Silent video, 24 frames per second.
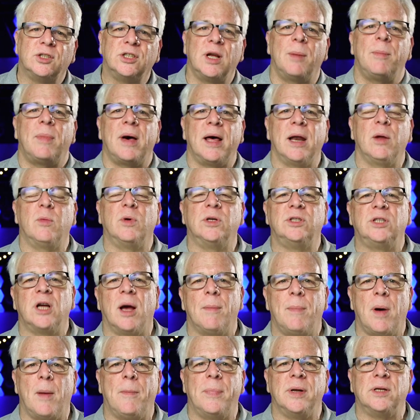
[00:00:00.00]
somebody would
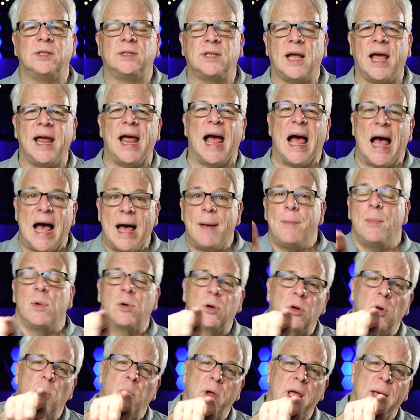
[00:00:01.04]
jump up and say, I'm
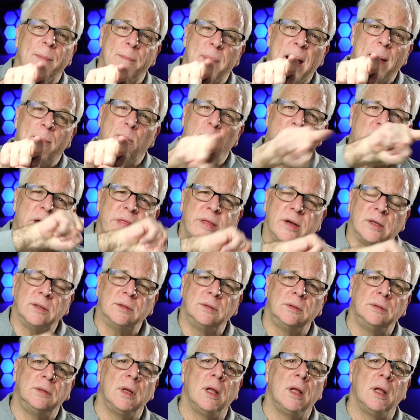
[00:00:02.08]
going to go get my brother.